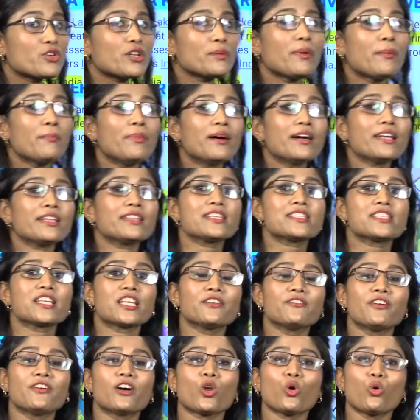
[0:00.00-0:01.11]
remember, this
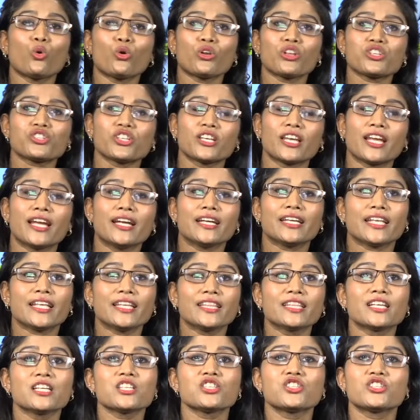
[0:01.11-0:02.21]
river originate in
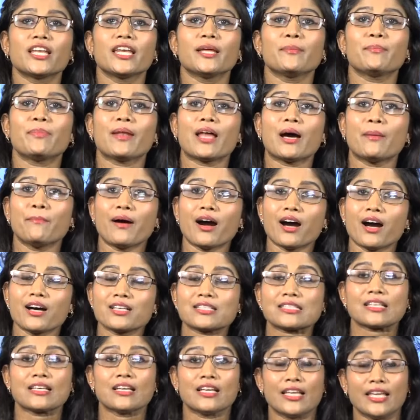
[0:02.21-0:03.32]
the Jeleplah
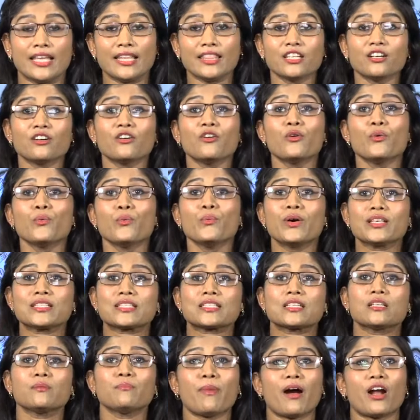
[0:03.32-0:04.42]
Pass in the
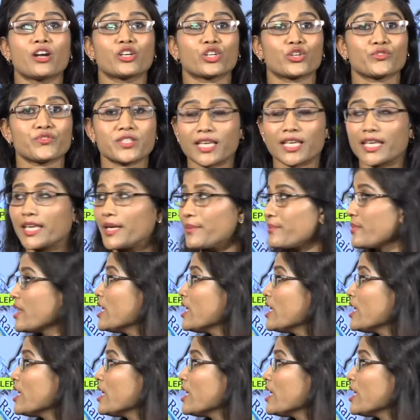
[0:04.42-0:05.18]
western part of Sikkim.